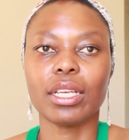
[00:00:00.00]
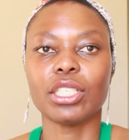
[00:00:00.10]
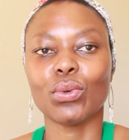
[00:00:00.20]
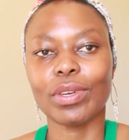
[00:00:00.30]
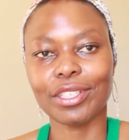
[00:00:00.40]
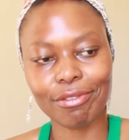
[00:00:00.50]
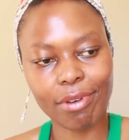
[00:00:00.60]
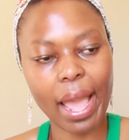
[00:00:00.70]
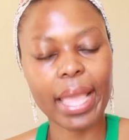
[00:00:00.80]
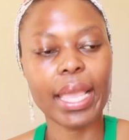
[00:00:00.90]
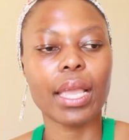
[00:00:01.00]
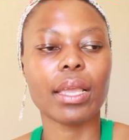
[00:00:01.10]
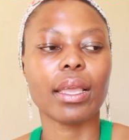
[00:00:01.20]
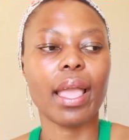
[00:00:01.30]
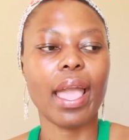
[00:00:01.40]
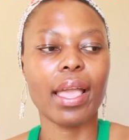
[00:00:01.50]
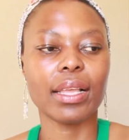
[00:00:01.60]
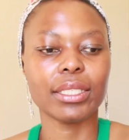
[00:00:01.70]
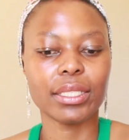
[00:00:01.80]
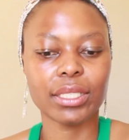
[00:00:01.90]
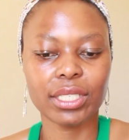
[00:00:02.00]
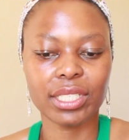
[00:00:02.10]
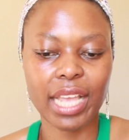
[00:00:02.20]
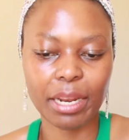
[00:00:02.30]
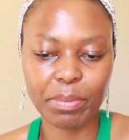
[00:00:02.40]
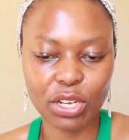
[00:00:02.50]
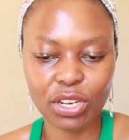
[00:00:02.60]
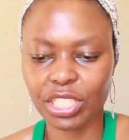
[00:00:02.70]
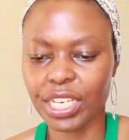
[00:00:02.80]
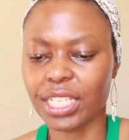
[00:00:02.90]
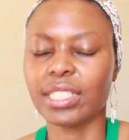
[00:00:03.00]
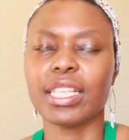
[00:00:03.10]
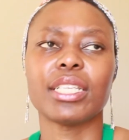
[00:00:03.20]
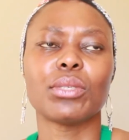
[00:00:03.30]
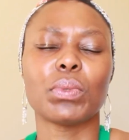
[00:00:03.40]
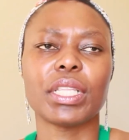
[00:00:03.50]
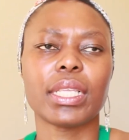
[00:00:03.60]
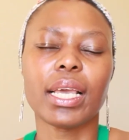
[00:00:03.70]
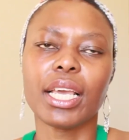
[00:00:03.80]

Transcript: she was crying and she had been congested with,